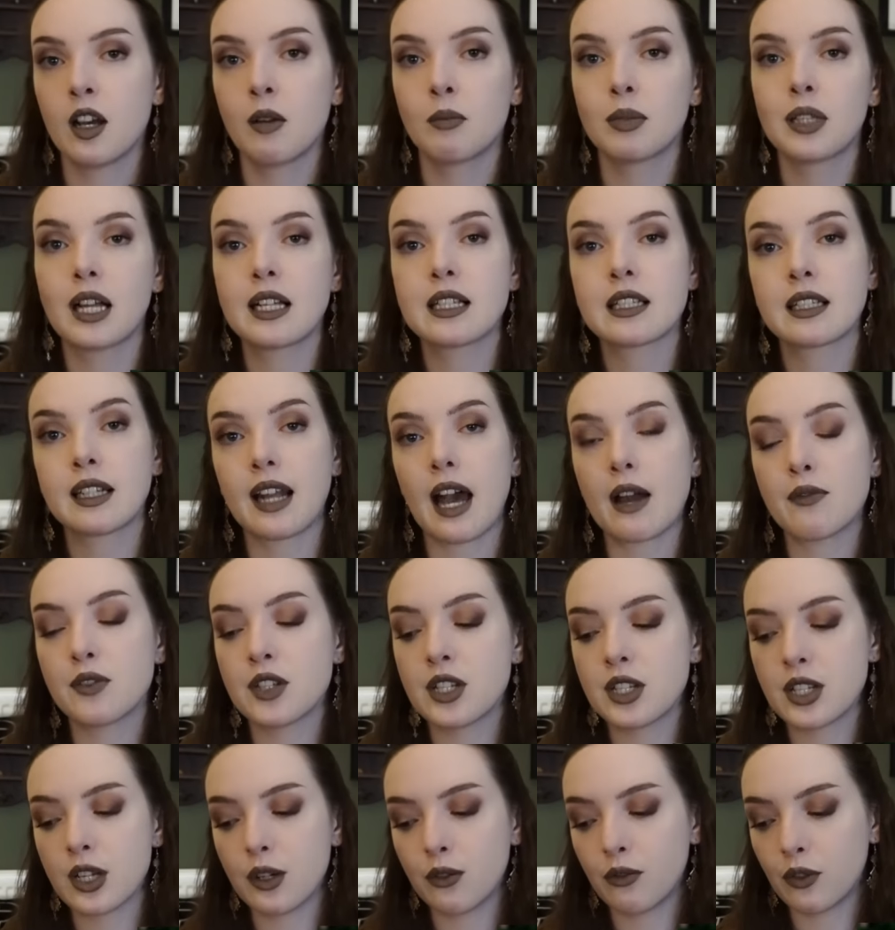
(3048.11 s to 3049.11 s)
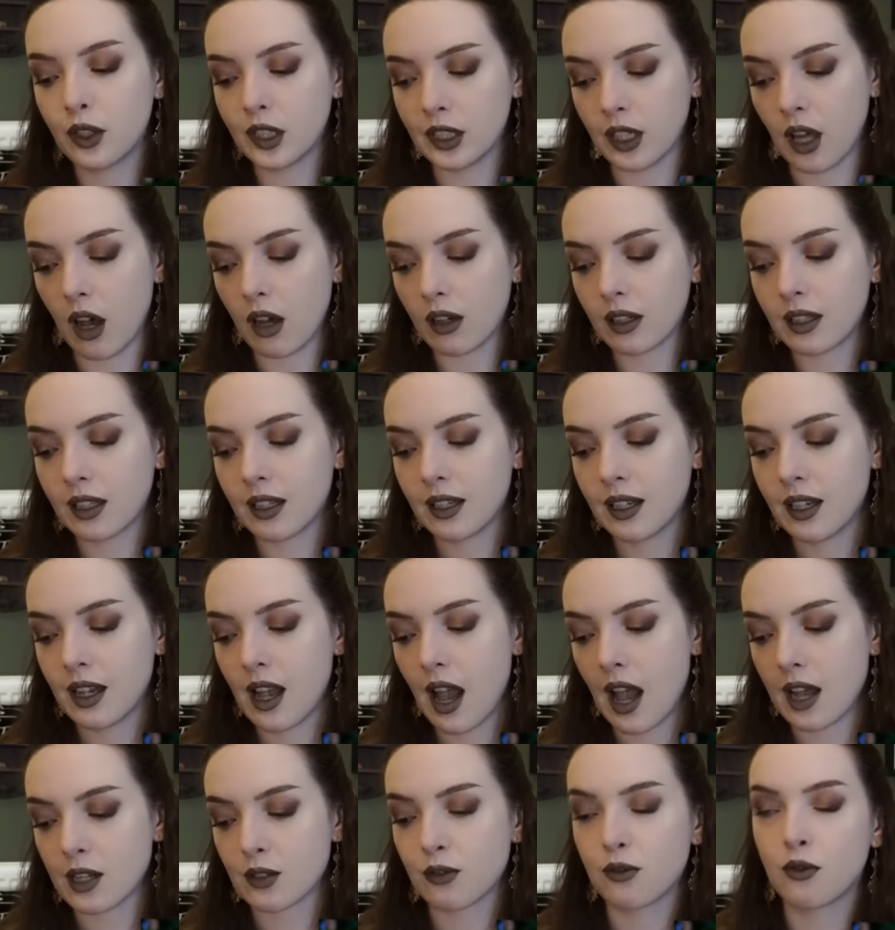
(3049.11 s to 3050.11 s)
plant lavender for luck,
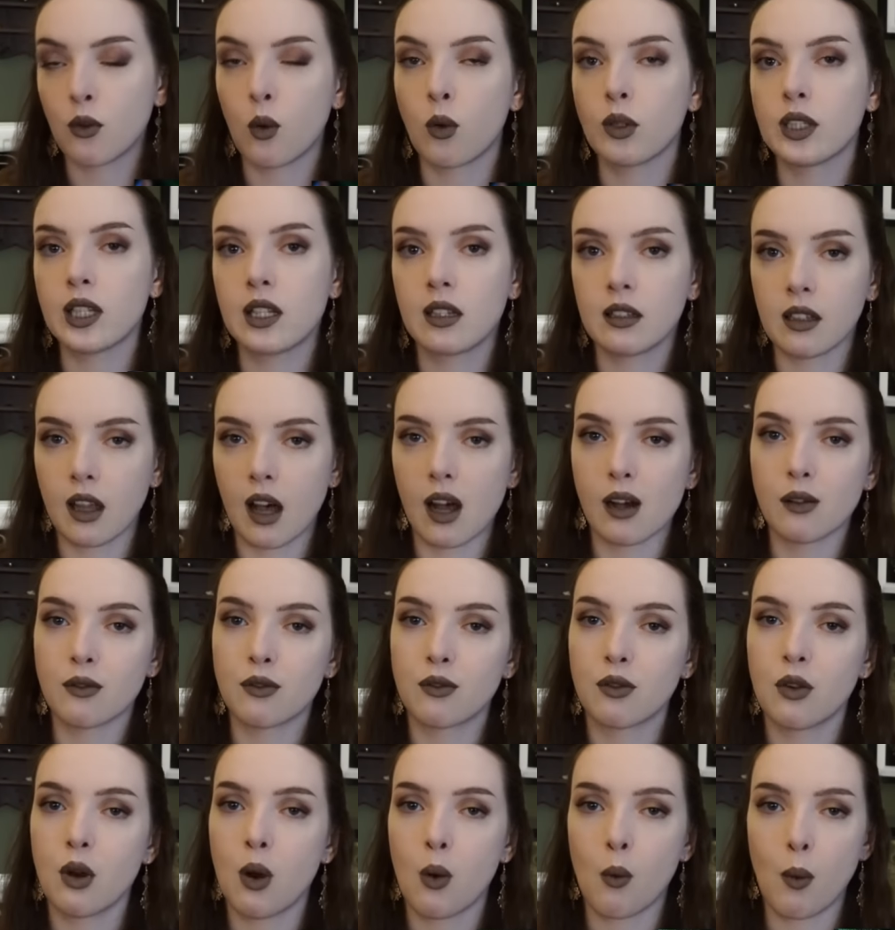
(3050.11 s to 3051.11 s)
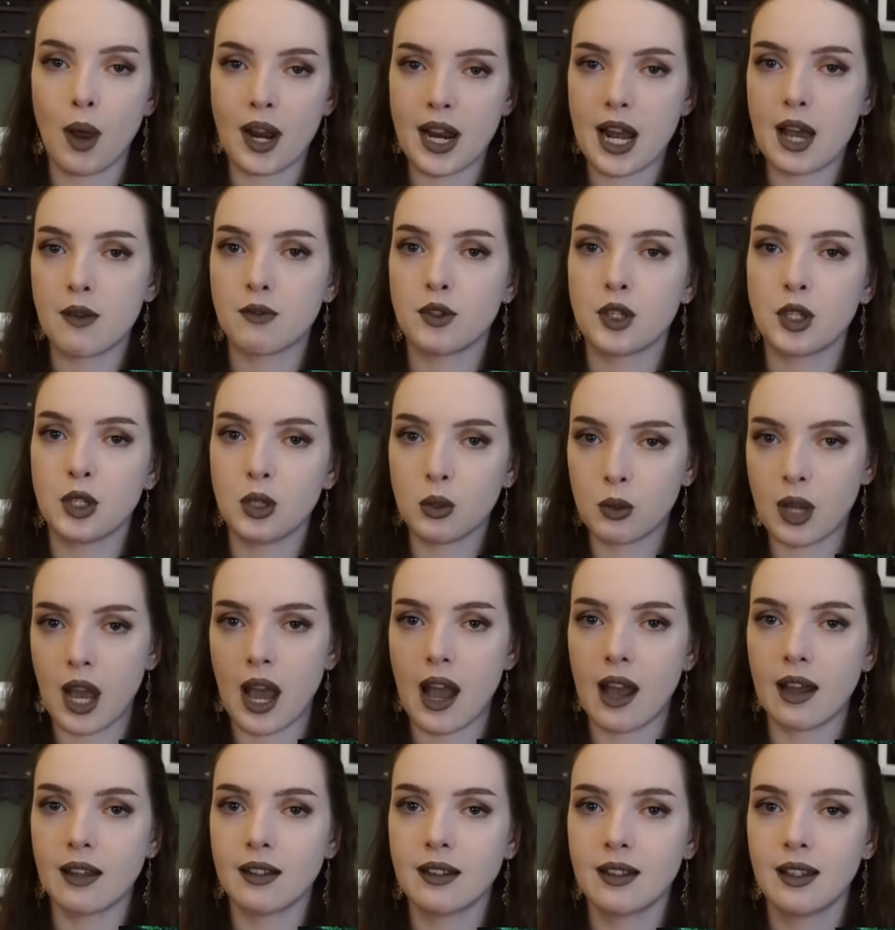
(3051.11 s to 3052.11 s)
and fall in love whenever you
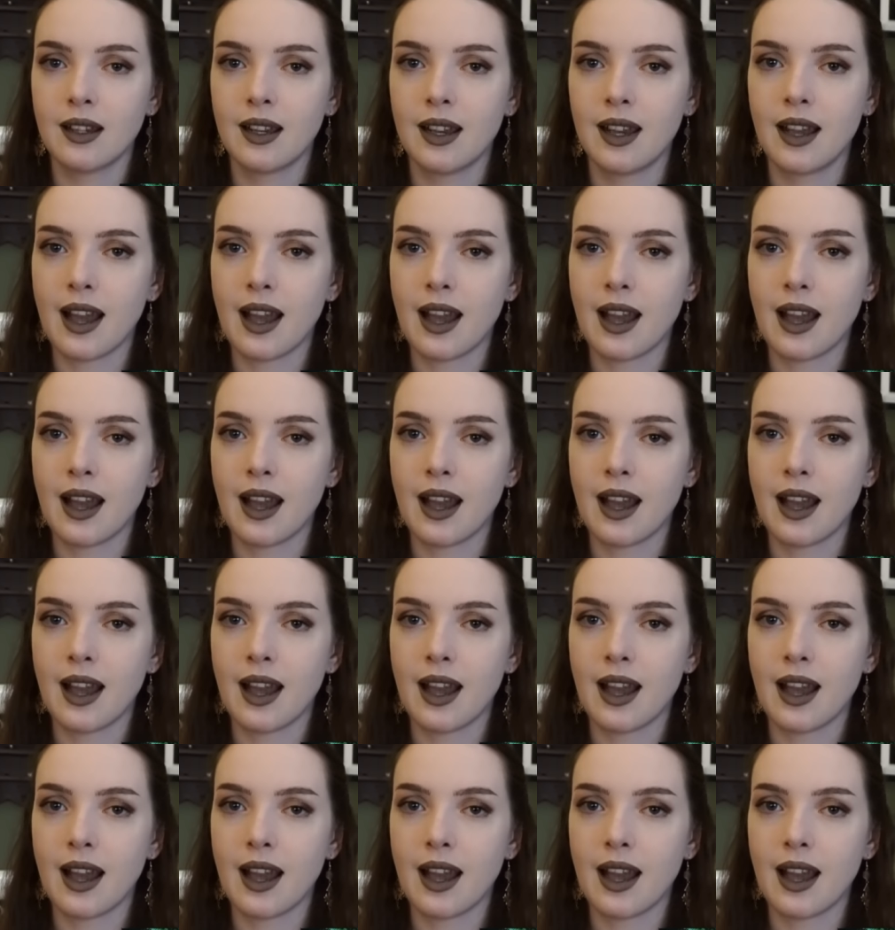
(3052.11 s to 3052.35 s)
can."